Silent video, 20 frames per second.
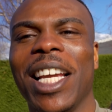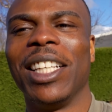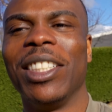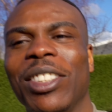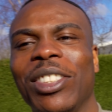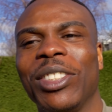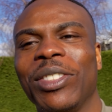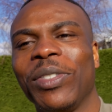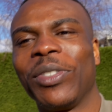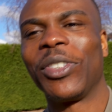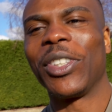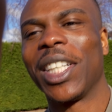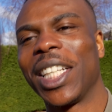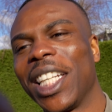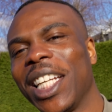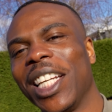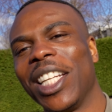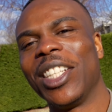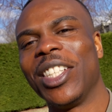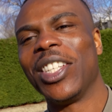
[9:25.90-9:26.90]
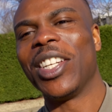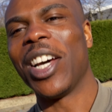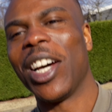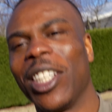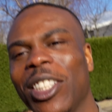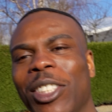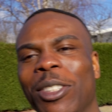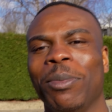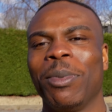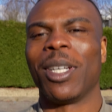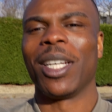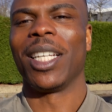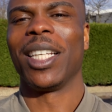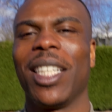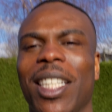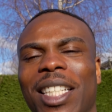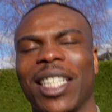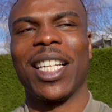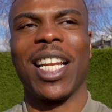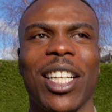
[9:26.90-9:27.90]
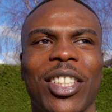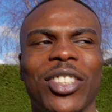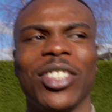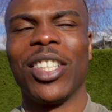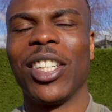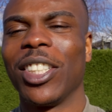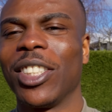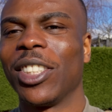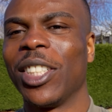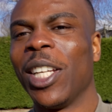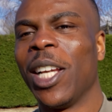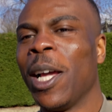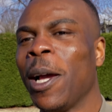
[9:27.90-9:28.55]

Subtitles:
is freaking nuts, mate. That's nuts.